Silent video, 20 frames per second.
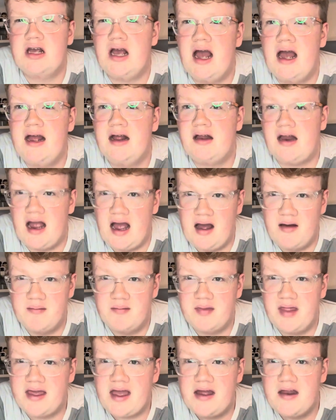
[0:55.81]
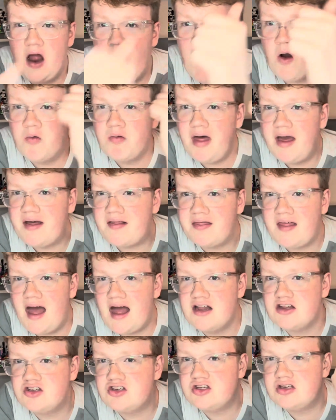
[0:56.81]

And yeah, like I know like that